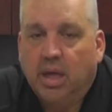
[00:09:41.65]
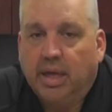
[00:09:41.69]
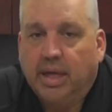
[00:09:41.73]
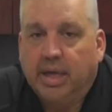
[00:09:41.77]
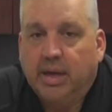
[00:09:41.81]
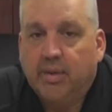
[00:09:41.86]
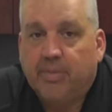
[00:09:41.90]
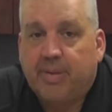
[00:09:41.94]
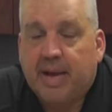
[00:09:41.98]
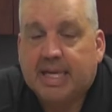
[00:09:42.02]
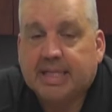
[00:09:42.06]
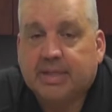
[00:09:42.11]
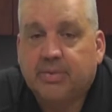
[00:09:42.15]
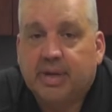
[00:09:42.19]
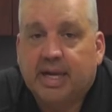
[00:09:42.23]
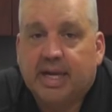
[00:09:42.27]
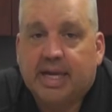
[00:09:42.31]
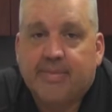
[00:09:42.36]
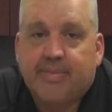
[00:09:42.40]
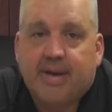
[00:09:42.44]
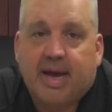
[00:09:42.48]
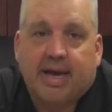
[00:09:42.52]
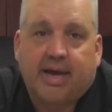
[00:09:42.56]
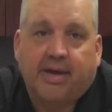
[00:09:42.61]
Yeah, the passing, we got
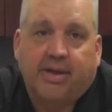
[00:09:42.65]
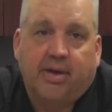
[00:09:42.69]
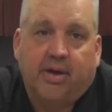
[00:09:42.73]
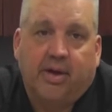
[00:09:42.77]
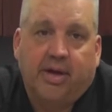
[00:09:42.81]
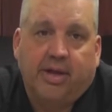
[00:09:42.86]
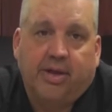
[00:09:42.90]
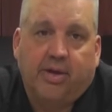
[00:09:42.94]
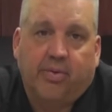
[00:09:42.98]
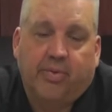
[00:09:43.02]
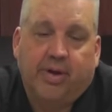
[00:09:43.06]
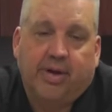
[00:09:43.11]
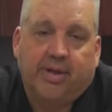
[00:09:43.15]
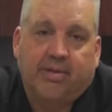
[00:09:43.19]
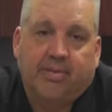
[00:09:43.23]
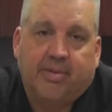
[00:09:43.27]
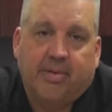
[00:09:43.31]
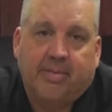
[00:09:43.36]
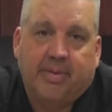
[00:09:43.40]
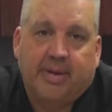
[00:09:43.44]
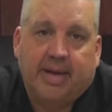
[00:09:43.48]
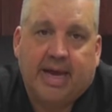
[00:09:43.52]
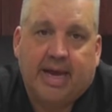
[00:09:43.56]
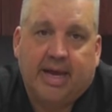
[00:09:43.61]
to get back in the rhythm.
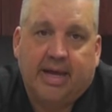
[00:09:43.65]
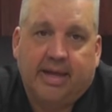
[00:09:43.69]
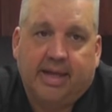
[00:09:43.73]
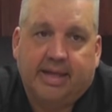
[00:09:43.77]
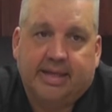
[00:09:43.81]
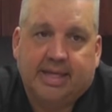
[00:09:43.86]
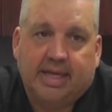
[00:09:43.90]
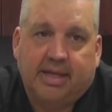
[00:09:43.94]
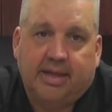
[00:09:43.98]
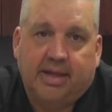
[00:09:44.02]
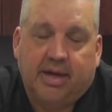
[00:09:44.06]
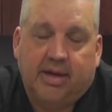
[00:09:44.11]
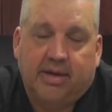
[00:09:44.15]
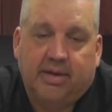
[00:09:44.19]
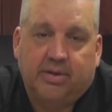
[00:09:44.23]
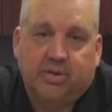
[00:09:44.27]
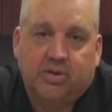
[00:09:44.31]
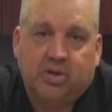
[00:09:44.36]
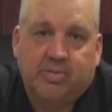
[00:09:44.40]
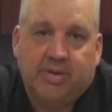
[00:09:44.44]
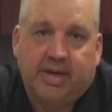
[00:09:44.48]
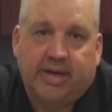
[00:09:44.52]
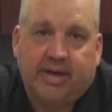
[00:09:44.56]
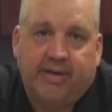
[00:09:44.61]
I mean, we had, like I
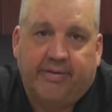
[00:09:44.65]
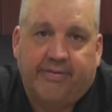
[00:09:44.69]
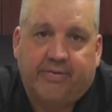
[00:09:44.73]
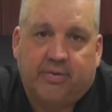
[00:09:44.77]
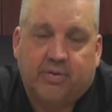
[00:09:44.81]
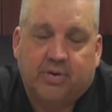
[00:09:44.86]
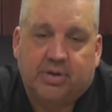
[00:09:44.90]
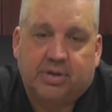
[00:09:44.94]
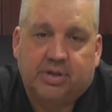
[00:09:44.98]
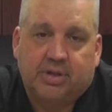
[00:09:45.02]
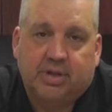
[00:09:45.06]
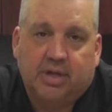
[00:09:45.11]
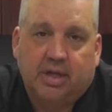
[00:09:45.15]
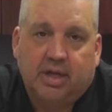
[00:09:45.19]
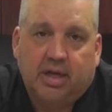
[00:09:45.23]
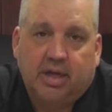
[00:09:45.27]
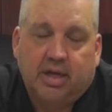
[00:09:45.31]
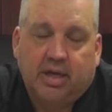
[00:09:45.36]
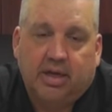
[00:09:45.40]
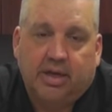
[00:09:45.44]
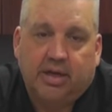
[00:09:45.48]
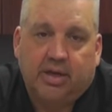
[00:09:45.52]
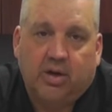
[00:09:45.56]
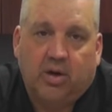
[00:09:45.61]
said, too many unforced
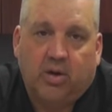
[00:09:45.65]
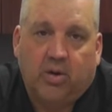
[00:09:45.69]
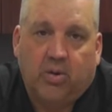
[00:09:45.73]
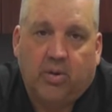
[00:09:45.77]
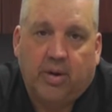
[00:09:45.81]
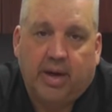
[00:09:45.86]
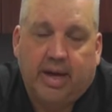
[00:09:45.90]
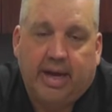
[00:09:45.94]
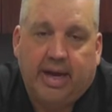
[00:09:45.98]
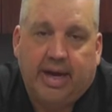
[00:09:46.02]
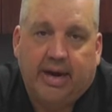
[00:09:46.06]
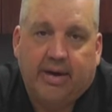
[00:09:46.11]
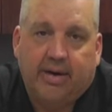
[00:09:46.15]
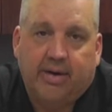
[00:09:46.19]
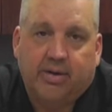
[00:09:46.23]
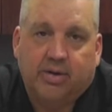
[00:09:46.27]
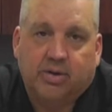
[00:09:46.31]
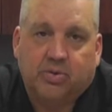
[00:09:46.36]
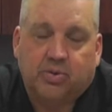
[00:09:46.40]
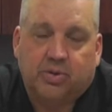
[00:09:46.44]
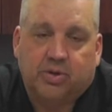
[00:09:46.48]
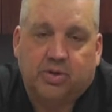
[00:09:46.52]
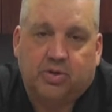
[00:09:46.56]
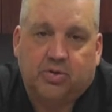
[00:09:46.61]

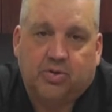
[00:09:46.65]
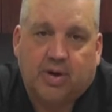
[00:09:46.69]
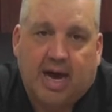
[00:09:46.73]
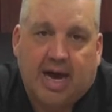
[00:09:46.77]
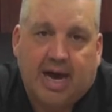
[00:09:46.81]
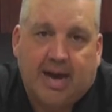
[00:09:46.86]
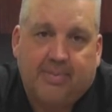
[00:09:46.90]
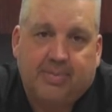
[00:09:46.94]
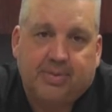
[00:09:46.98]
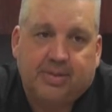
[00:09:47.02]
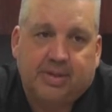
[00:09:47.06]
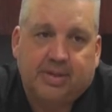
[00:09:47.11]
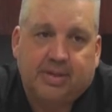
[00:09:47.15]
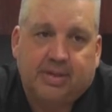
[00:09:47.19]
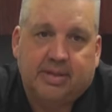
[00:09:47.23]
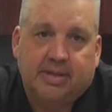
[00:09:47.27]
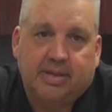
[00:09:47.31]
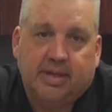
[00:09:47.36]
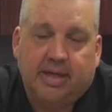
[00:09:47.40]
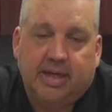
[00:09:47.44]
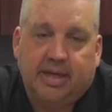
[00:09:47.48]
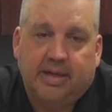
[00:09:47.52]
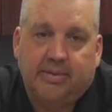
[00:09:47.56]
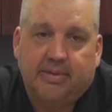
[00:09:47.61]
errors with drops
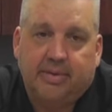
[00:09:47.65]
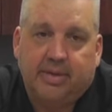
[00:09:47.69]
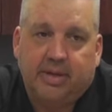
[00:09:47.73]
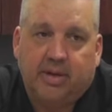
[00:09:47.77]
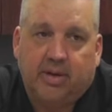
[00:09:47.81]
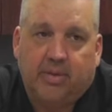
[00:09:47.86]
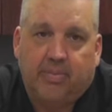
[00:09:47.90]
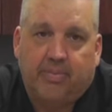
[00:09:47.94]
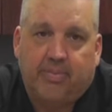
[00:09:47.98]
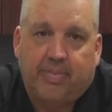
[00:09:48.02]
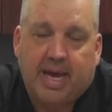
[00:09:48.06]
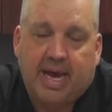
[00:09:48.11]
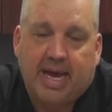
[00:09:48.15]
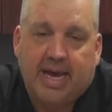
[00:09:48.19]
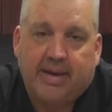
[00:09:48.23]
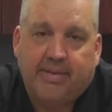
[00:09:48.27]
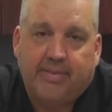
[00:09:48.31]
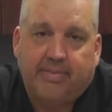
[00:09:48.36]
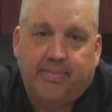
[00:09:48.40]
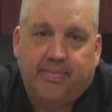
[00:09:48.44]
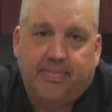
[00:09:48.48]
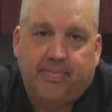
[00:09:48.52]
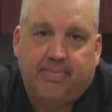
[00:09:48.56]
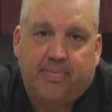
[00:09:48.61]
and
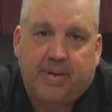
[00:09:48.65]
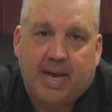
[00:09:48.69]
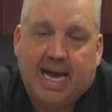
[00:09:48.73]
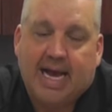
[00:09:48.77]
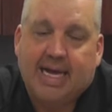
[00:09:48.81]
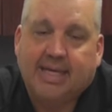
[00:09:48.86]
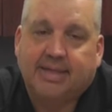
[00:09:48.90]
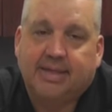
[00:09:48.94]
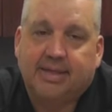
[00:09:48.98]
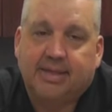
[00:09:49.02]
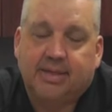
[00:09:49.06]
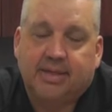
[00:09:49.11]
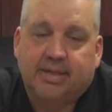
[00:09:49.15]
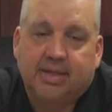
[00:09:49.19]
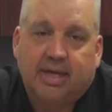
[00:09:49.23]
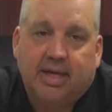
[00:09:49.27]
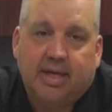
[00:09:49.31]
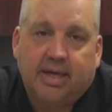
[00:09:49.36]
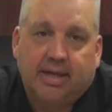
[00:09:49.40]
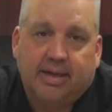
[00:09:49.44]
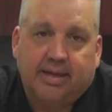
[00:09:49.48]
bad passes.